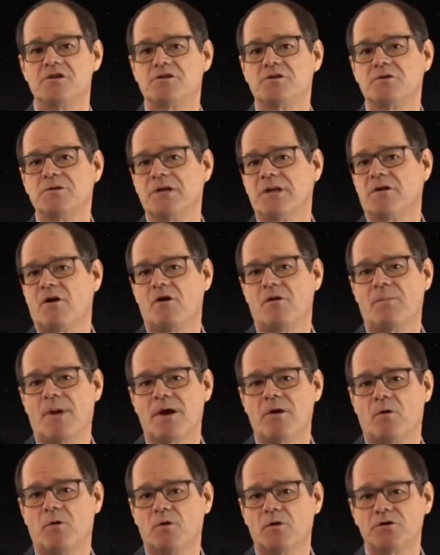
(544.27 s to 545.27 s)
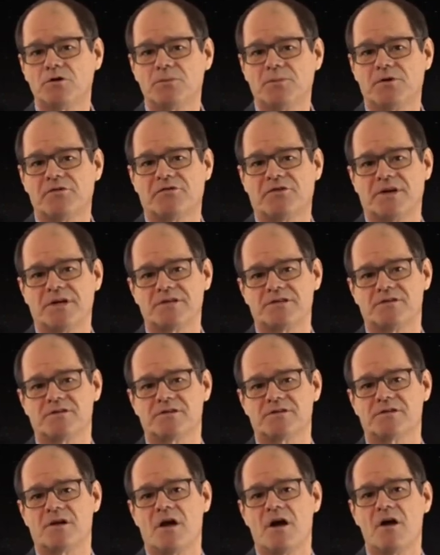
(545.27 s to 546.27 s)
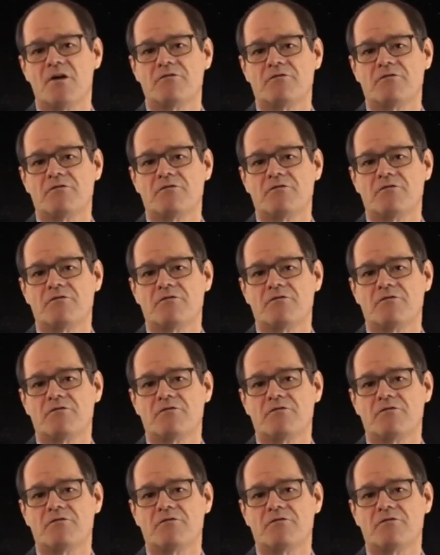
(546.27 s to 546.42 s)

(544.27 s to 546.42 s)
So did all my older professors.